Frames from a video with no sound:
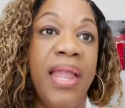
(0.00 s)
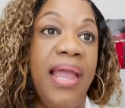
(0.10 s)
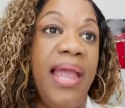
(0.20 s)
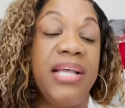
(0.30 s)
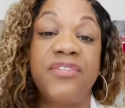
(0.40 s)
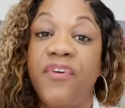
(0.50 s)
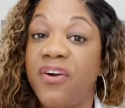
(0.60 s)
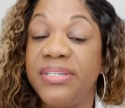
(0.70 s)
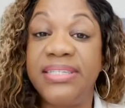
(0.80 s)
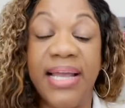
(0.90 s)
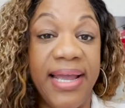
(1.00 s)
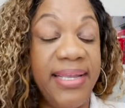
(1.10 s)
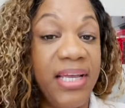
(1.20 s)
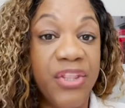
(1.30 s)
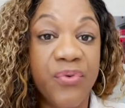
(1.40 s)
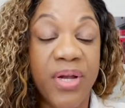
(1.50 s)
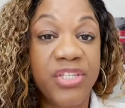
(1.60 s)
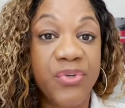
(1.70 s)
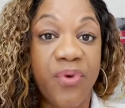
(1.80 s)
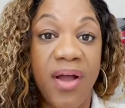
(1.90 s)
As far as dining in the
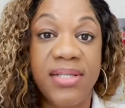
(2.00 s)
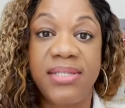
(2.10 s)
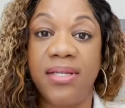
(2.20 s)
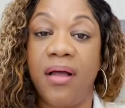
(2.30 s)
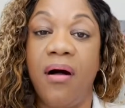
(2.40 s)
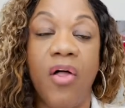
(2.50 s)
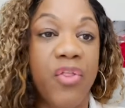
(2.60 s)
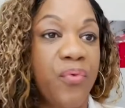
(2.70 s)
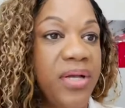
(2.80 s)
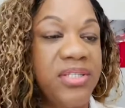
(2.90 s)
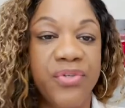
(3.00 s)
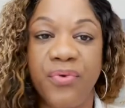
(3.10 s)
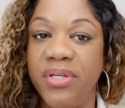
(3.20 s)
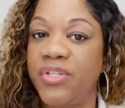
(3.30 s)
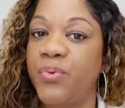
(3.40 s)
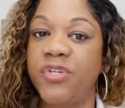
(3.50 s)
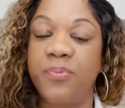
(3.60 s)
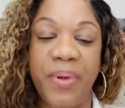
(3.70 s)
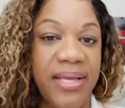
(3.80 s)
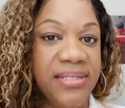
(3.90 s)
restaurants, all the restaurants were
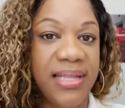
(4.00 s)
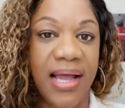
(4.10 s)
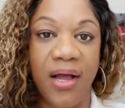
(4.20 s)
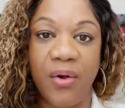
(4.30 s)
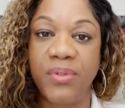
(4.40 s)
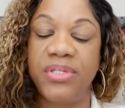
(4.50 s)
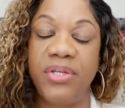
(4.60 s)
spaced out.